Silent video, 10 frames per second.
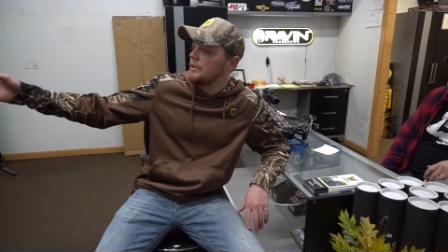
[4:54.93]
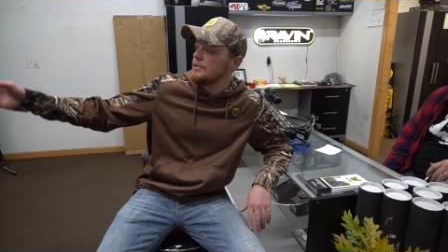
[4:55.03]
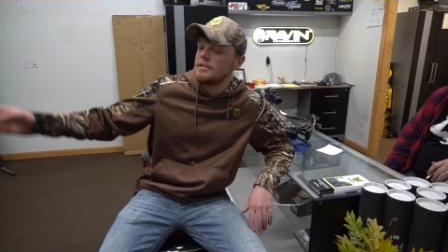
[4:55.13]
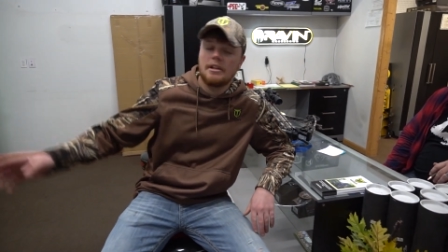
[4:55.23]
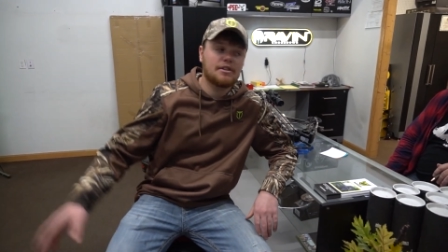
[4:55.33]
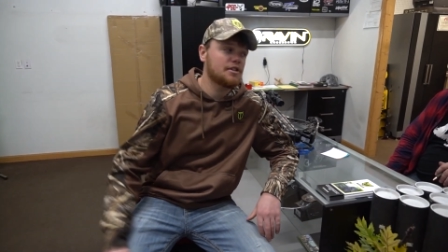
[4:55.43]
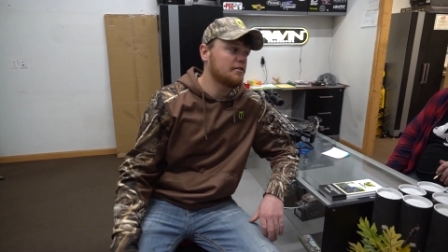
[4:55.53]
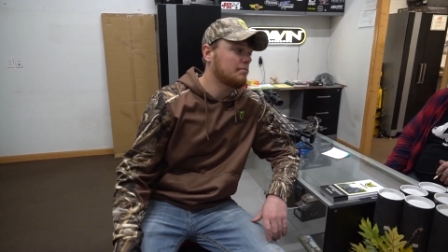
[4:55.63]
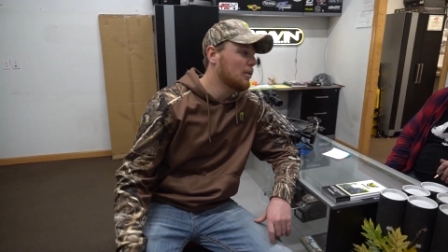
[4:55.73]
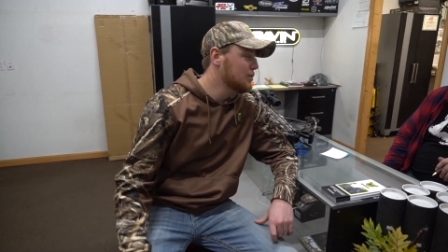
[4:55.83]
good selection
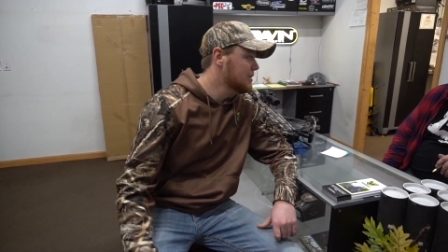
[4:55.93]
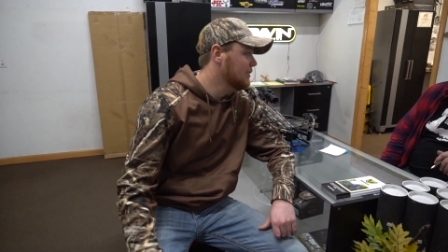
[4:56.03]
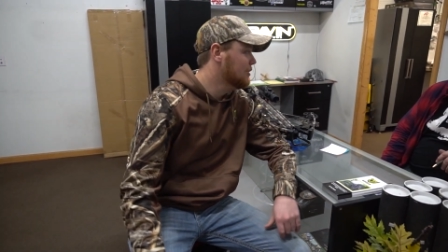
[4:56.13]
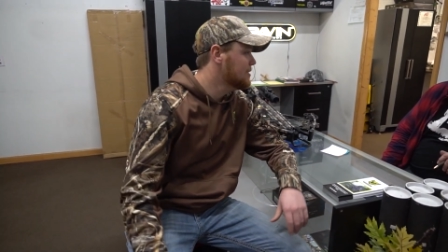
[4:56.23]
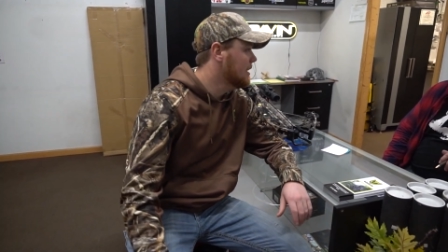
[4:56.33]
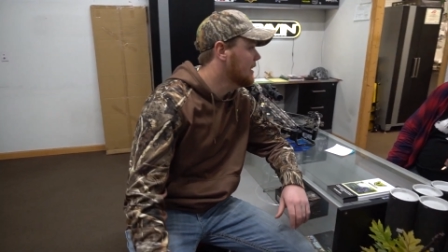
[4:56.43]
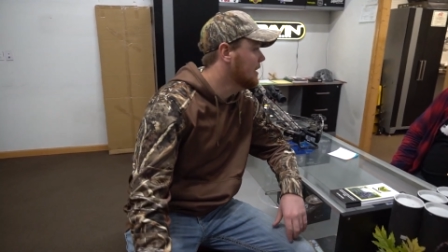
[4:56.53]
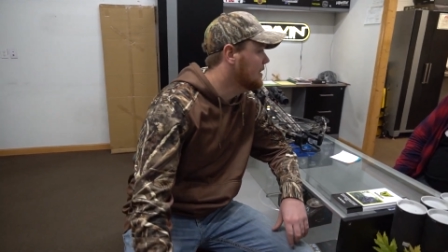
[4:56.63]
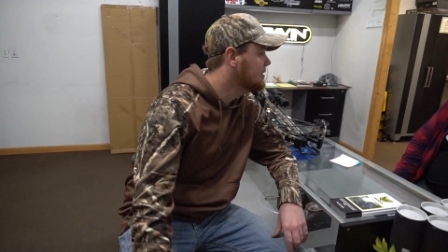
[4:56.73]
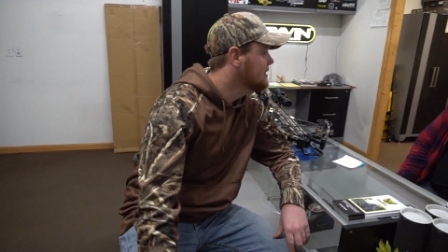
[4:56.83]
of bows, it looks like, huh?